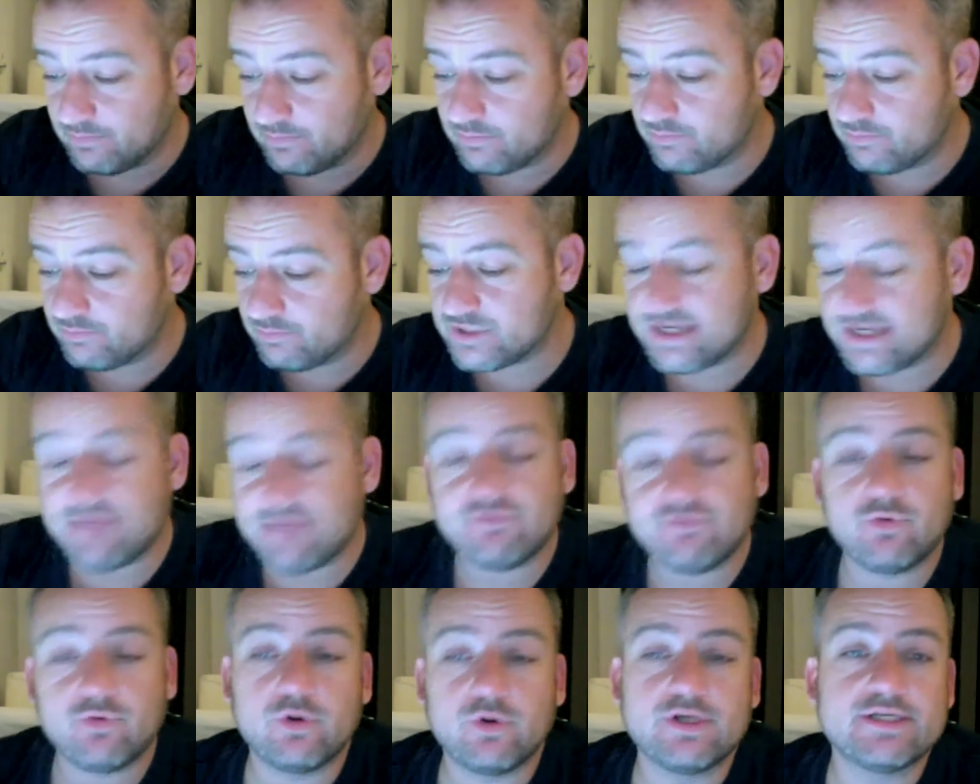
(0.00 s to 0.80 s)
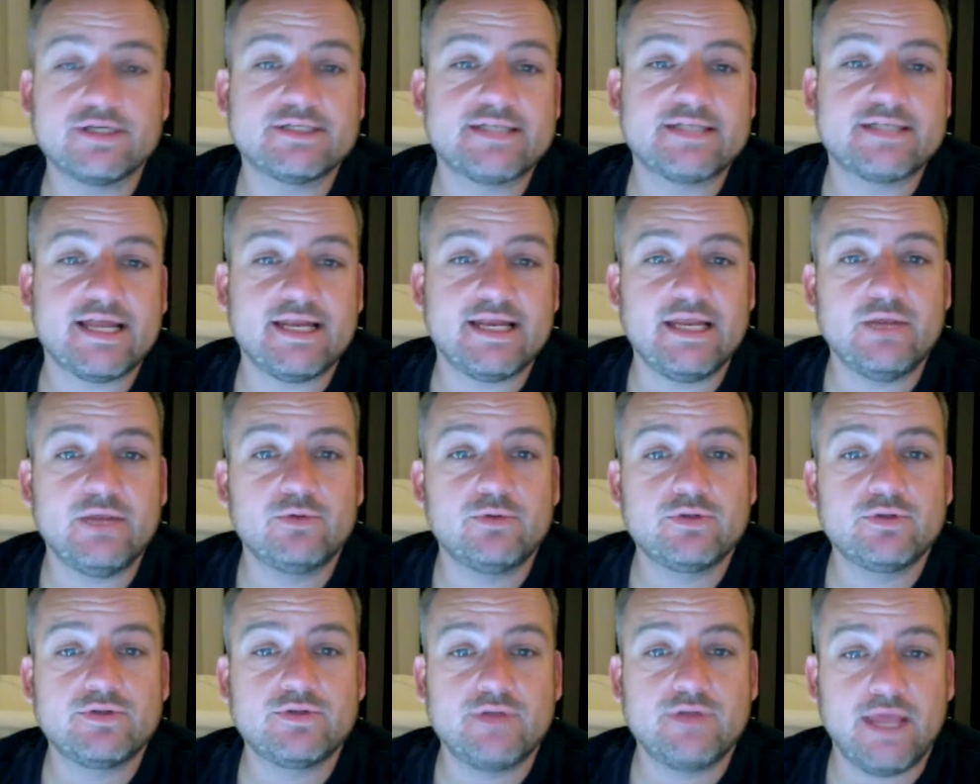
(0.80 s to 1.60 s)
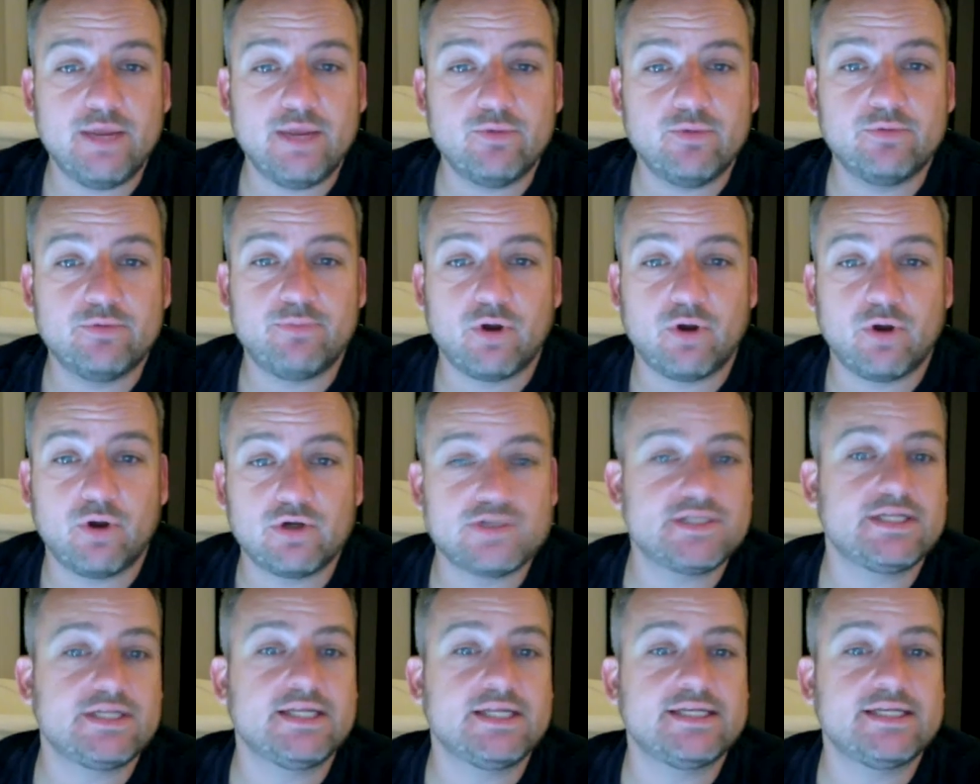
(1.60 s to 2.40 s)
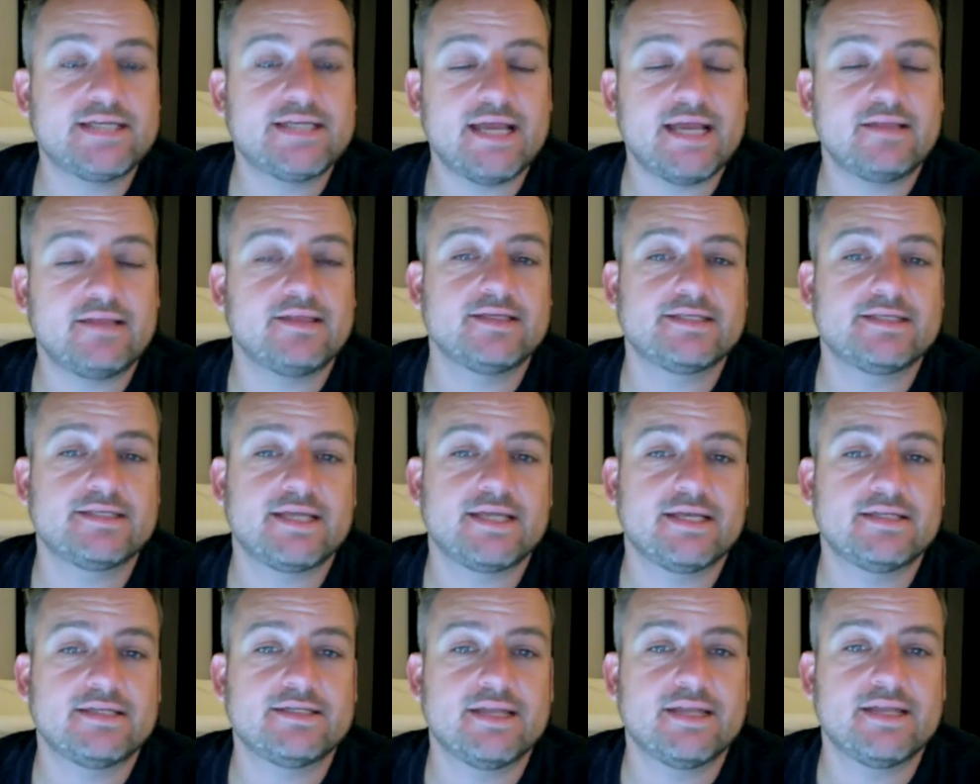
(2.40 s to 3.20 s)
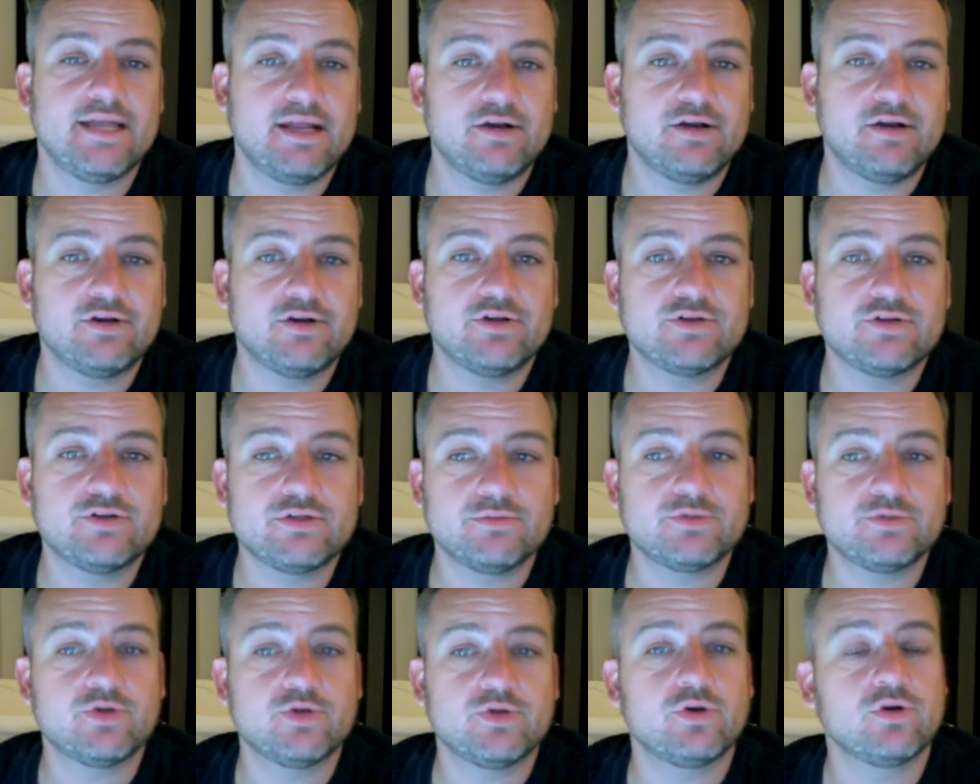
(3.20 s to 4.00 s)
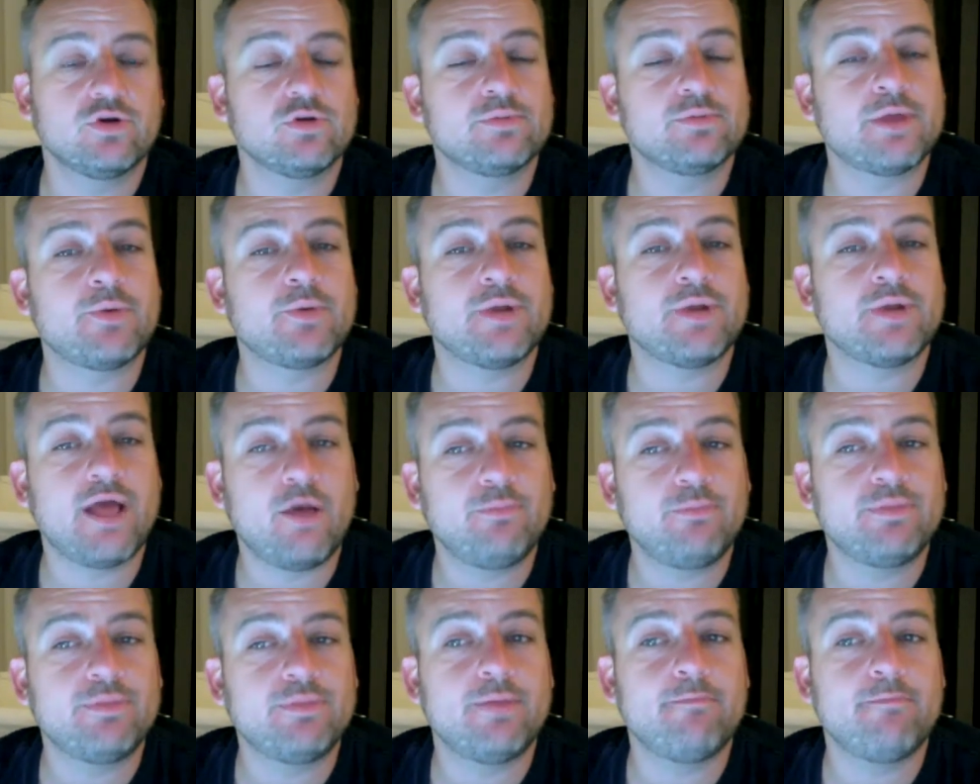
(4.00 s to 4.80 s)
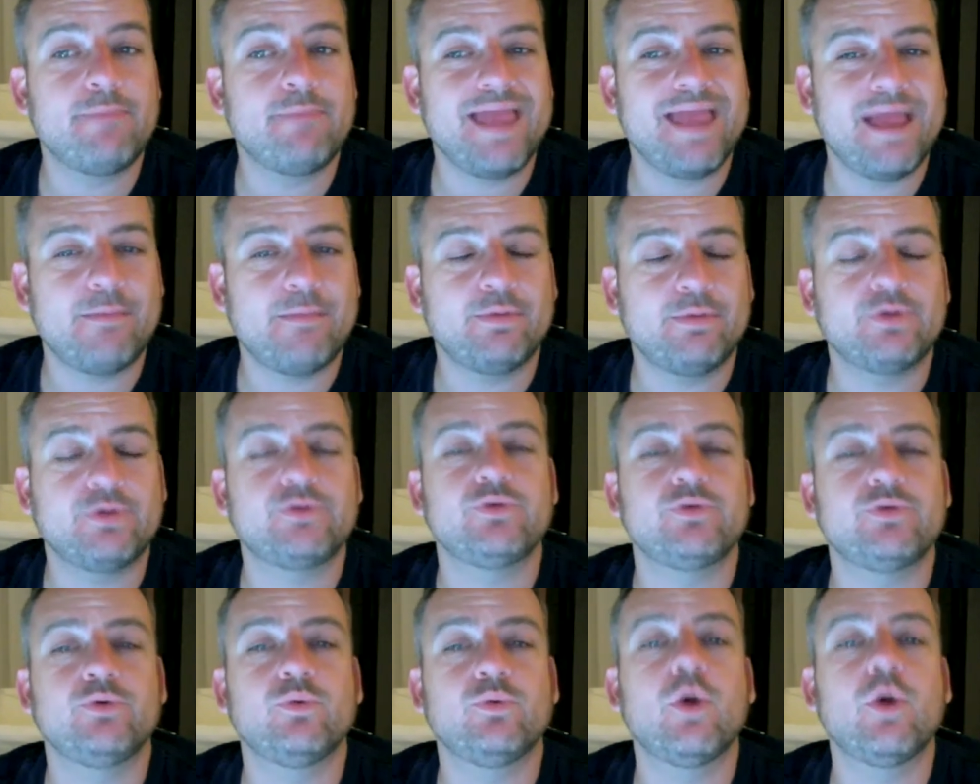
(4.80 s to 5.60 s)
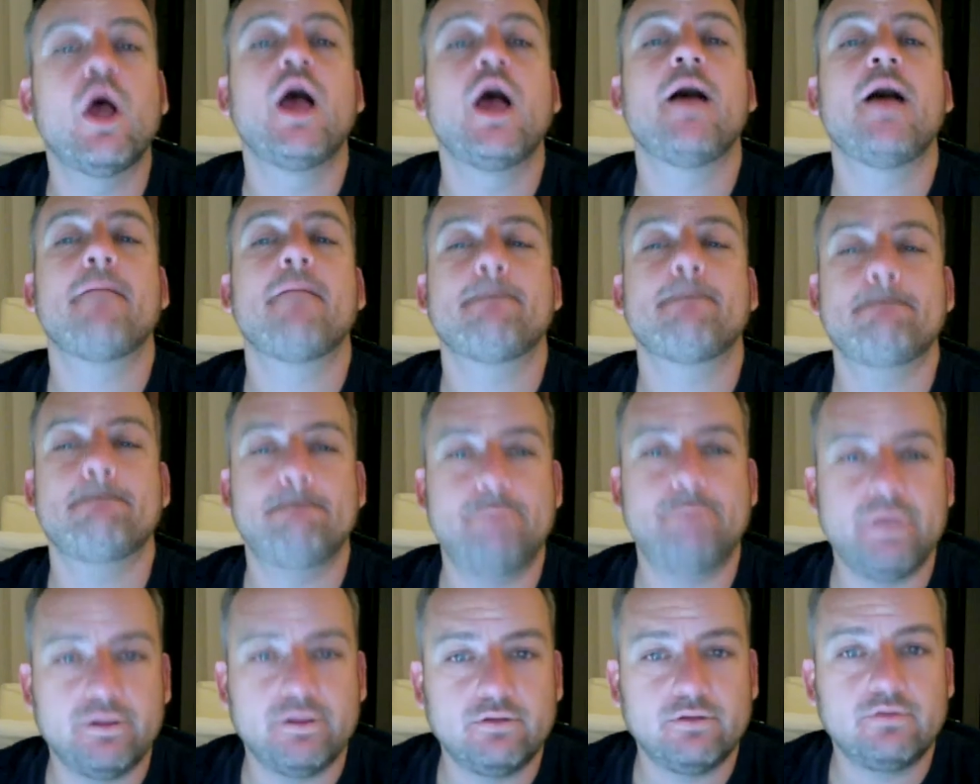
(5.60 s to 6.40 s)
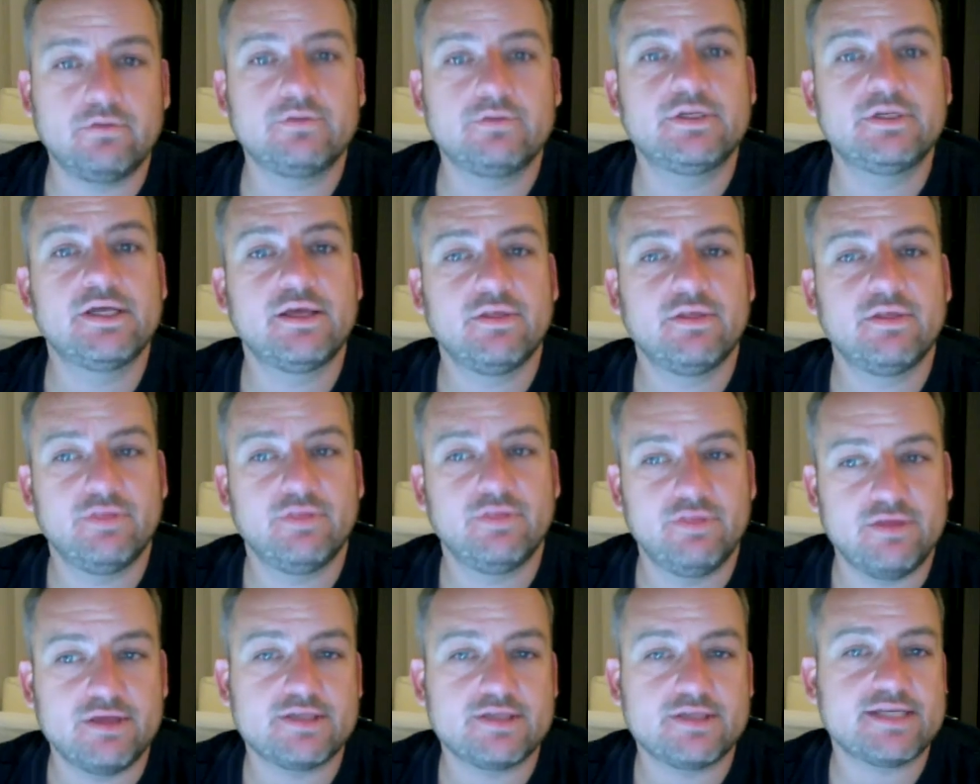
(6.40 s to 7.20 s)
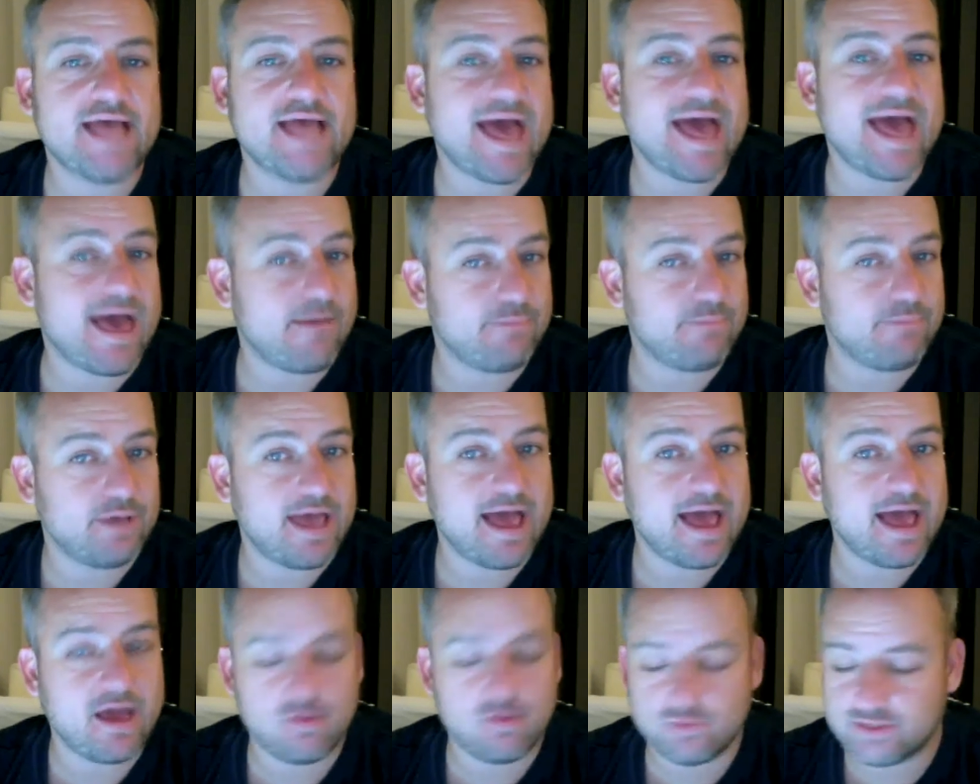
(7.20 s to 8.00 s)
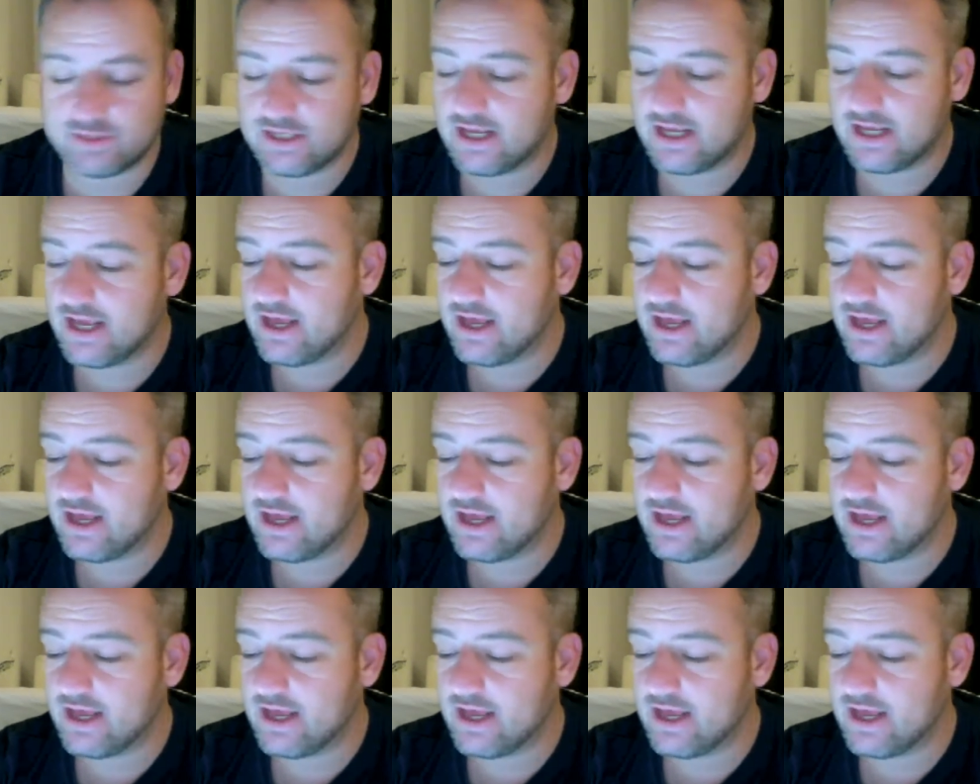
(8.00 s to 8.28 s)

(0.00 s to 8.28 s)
stepped forward and said he would personally take these kids and introduce them to a group that would help them be able to build this app out.